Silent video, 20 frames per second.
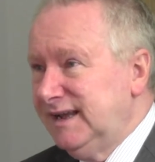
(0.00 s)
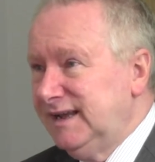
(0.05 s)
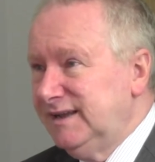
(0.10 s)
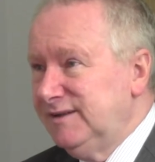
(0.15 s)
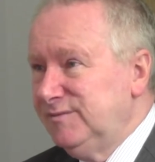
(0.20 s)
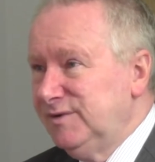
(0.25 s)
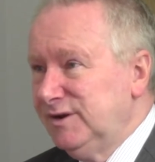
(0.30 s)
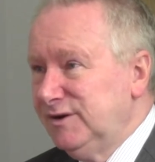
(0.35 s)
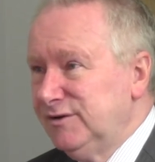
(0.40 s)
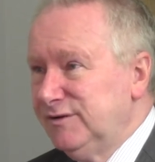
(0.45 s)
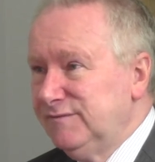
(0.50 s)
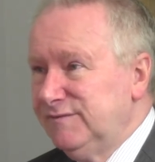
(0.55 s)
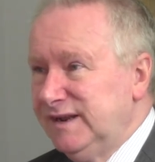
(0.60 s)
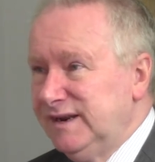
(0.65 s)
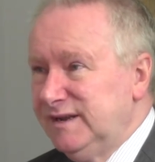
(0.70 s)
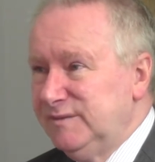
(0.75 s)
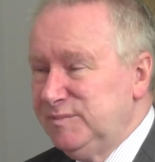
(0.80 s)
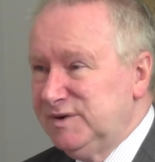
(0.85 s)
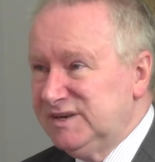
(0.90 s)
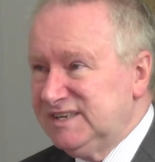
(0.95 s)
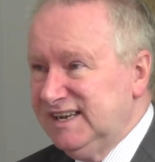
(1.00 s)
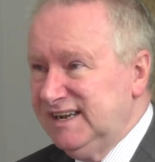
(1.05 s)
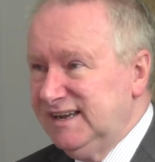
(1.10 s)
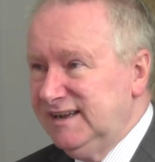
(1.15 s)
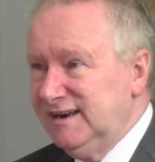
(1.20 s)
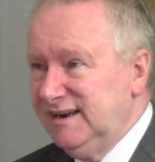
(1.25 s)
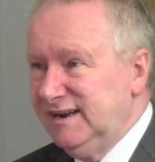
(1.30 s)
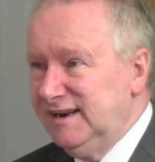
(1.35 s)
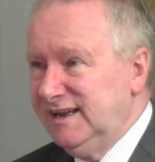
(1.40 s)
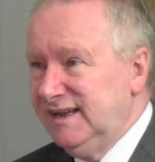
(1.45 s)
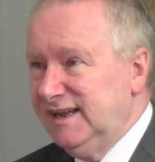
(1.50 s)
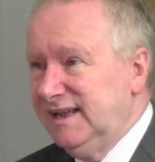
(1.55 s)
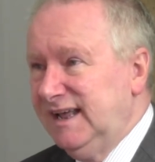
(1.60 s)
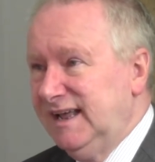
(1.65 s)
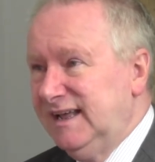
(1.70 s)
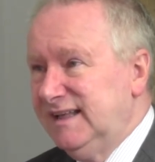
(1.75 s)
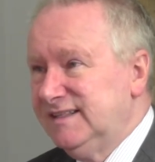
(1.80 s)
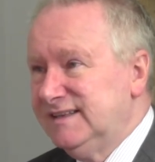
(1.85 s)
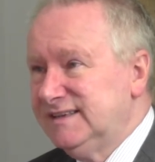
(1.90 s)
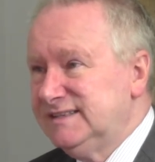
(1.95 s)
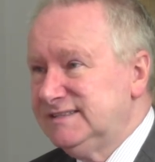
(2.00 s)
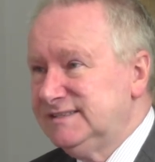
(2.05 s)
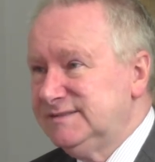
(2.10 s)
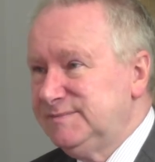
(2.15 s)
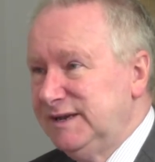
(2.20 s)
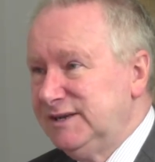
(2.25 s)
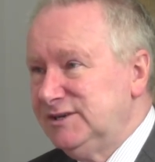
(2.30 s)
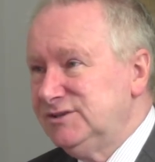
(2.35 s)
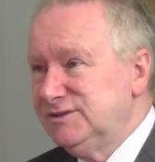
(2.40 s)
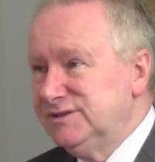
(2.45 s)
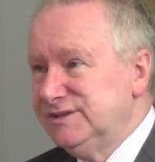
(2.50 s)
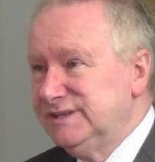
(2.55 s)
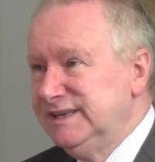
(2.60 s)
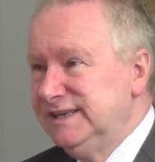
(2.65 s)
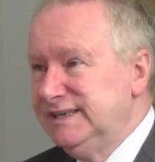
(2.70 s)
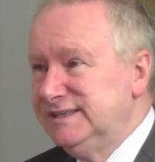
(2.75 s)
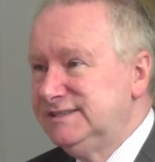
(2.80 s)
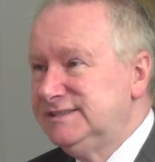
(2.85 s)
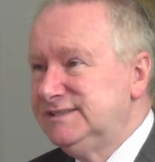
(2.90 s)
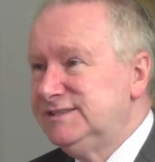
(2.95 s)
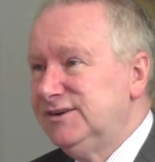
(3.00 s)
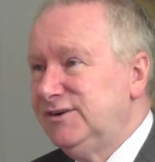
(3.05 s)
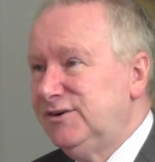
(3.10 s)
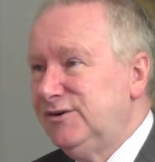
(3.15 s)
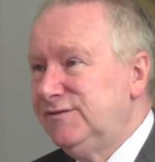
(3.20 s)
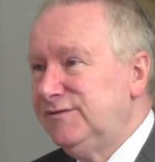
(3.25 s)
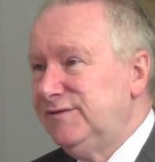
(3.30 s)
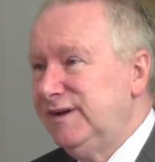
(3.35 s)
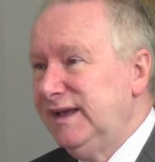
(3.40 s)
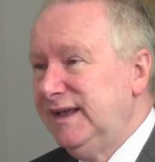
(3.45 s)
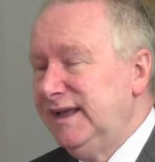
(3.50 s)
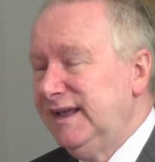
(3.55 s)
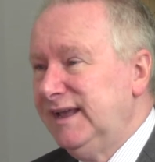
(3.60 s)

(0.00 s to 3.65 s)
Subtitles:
and we looked very particularly at the special needs of